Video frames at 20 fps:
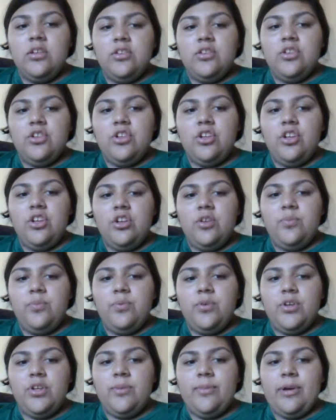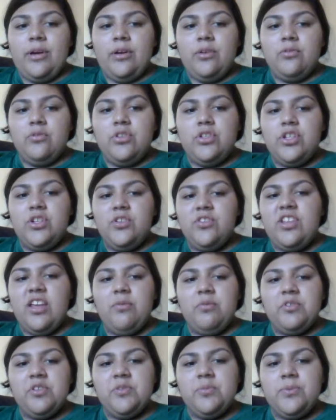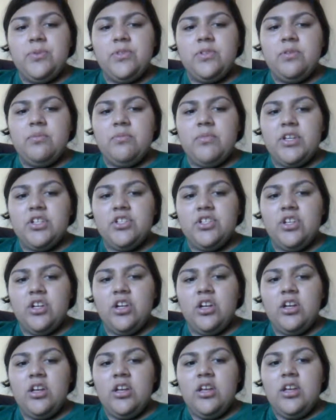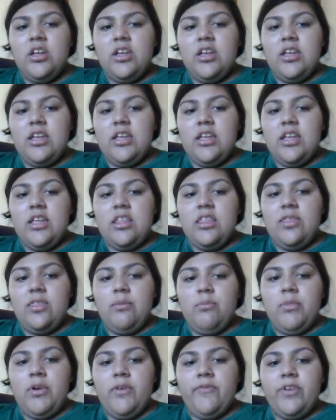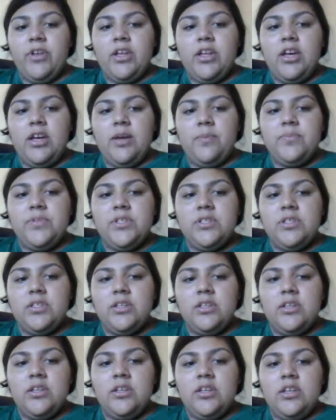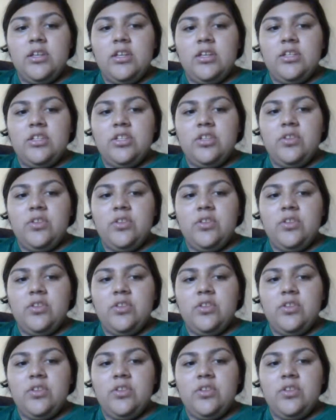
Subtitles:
You're gonna put about 2 tablespoons of the mixture in the muffin cups until